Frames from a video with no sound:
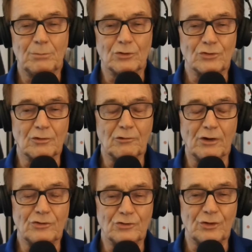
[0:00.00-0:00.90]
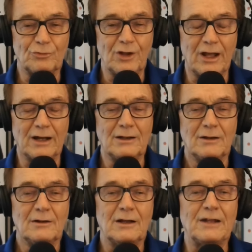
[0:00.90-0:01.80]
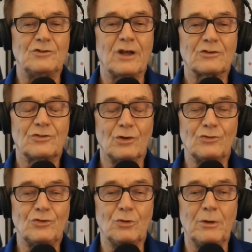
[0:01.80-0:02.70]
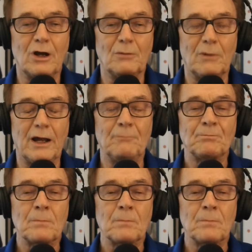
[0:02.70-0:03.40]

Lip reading: personal relationships he had, and text those to me on my